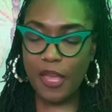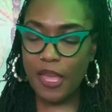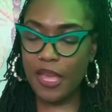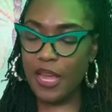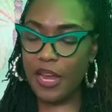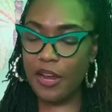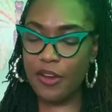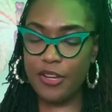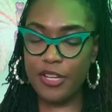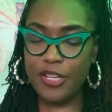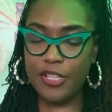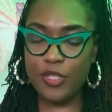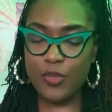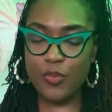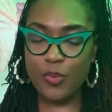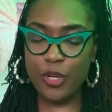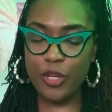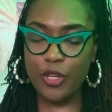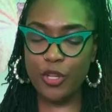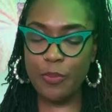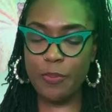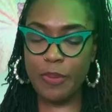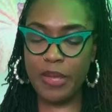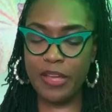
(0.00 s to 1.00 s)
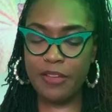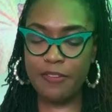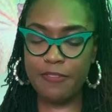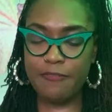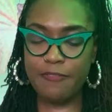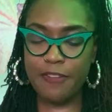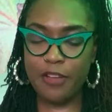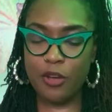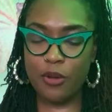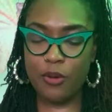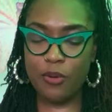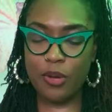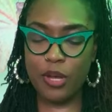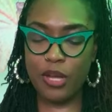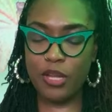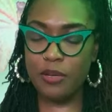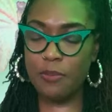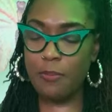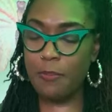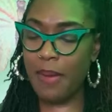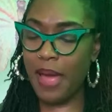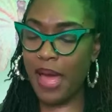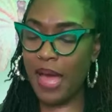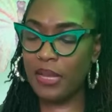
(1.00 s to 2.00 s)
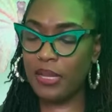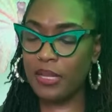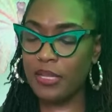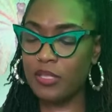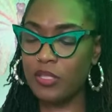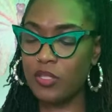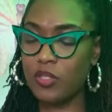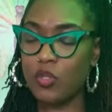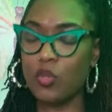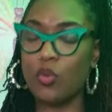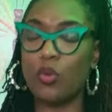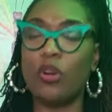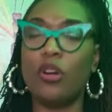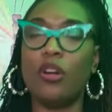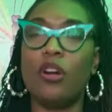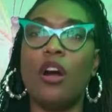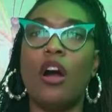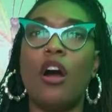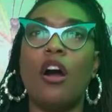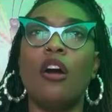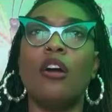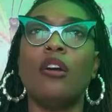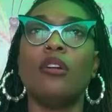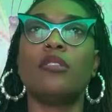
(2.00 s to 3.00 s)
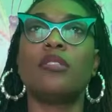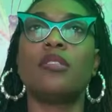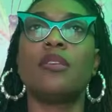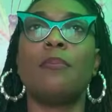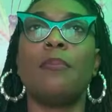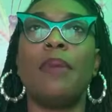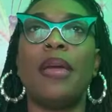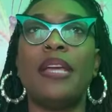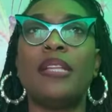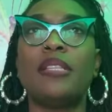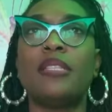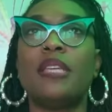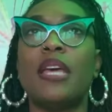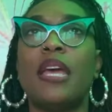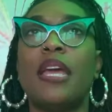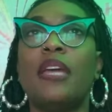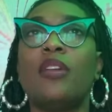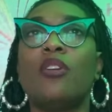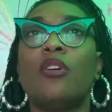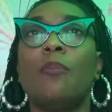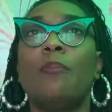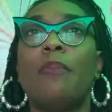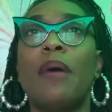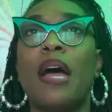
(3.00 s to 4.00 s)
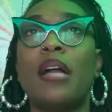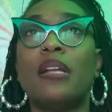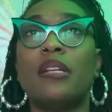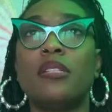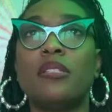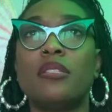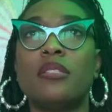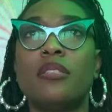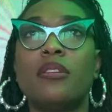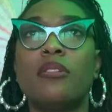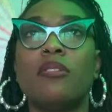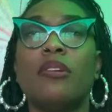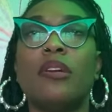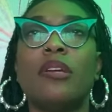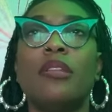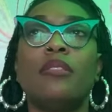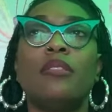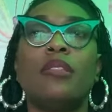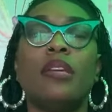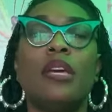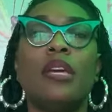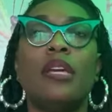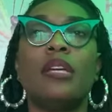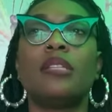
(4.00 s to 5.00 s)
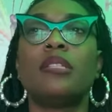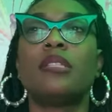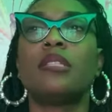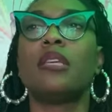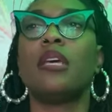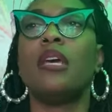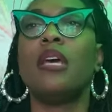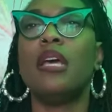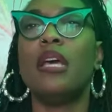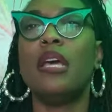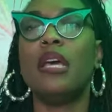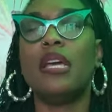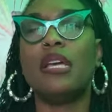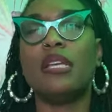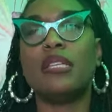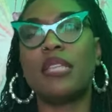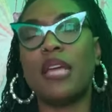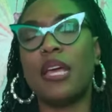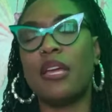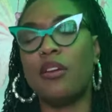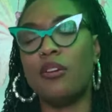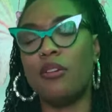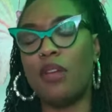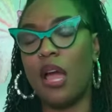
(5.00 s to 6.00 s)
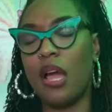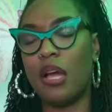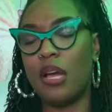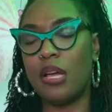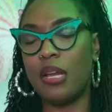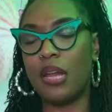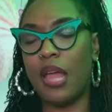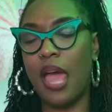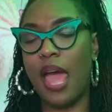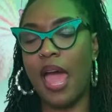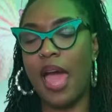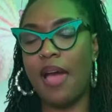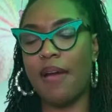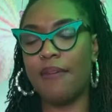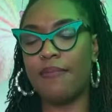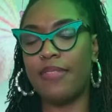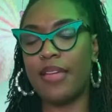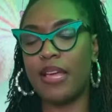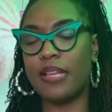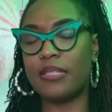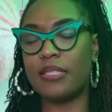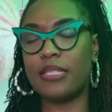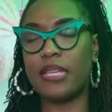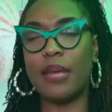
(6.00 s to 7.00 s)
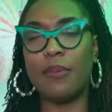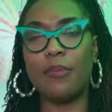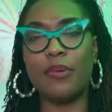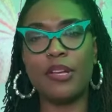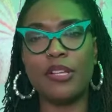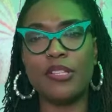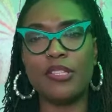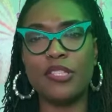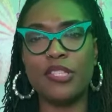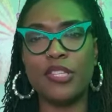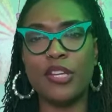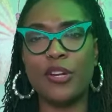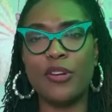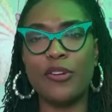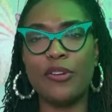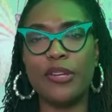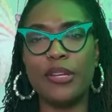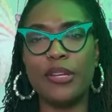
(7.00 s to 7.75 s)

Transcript: Areas where you may have felt unbalanced or hard to maintain or balance certain things, it's like you're not going to have that same concern